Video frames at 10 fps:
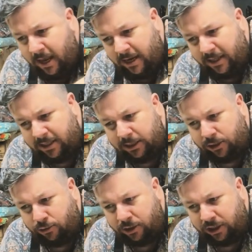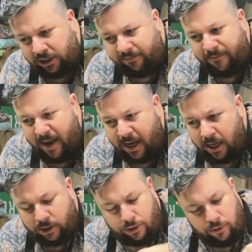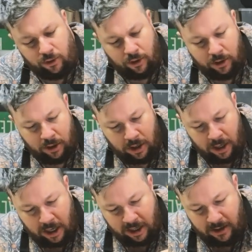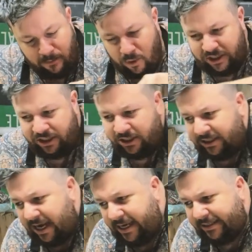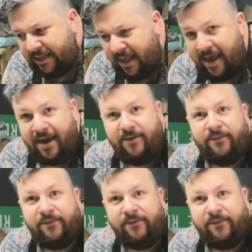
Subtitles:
Now this is good just for making sure the moisture stays in there.